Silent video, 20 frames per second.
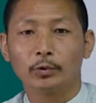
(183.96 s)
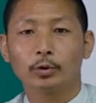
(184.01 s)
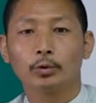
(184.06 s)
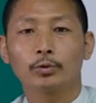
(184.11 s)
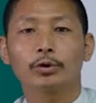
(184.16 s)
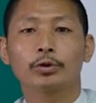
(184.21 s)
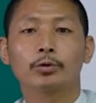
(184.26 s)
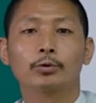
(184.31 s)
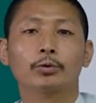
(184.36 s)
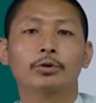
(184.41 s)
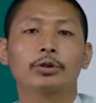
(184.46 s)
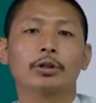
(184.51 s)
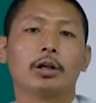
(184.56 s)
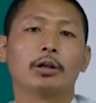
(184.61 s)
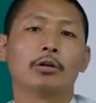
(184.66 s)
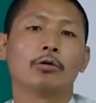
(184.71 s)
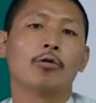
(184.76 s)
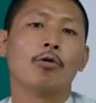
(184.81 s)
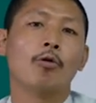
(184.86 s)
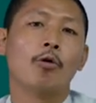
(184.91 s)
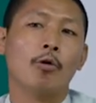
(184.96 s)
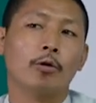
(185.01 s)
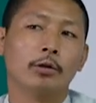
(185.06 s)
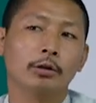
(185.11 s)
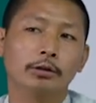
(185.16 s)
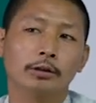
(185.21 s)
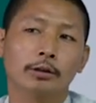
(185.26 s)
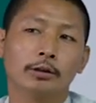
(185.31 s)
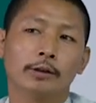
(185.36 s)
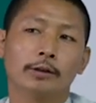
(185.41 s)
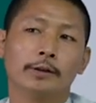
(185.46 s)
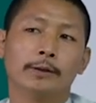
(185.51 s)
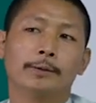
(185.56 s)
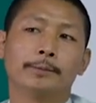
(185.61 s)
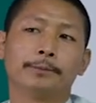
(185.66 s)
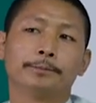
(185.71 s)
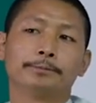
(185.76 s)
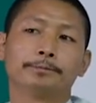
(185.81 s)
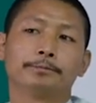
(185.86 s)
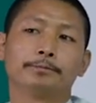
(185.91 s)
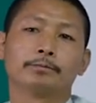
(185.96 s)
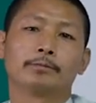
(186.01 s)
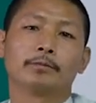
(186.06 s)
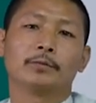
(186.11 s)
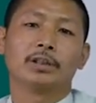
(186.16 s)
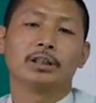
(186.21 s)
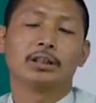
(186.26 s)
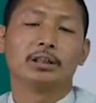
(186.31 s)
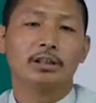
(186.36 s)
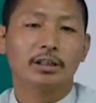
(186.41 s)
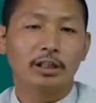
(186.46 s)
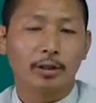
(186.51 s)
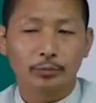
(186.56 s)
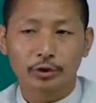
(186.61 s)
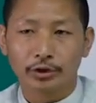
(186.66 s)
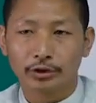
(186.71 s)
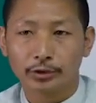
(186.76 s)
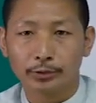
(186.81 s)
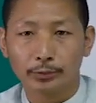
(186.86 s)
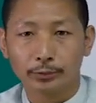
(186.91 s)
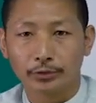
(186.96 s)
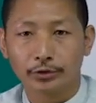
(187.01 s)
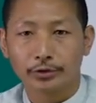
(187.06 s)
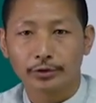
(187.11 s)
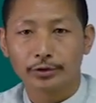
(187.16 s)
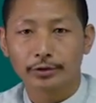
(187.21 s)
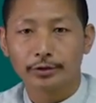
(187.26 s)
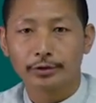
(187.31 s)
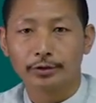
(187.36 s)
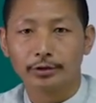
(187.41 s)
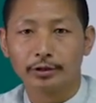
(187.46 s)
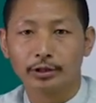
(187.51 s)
Those goods are called consumption goods.